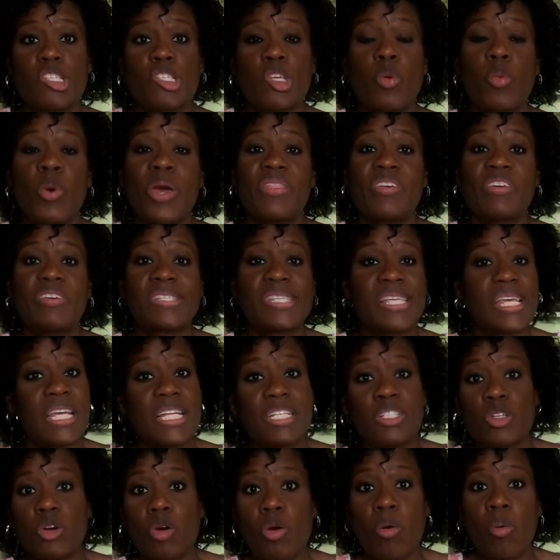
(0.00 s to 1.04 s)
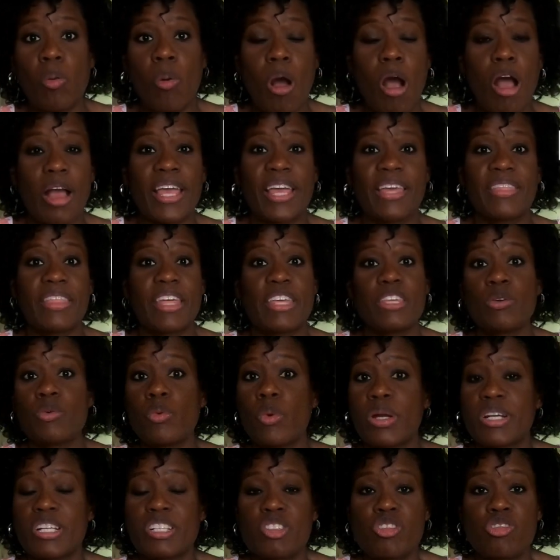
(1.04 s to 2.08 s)
So whether it's indoor walking that you
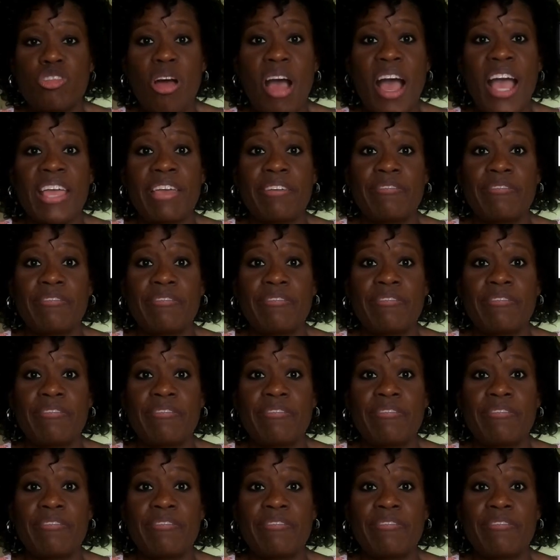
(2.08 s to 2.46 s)
want to try,